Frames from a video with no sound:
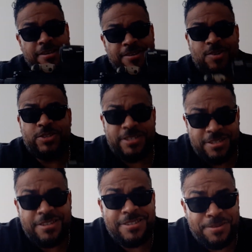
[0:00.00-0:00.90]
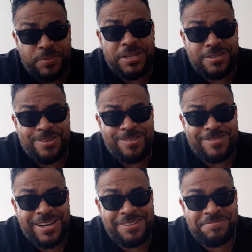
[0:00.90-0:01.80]
because this is a pistol,
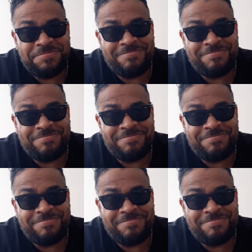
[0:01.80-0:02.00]
right?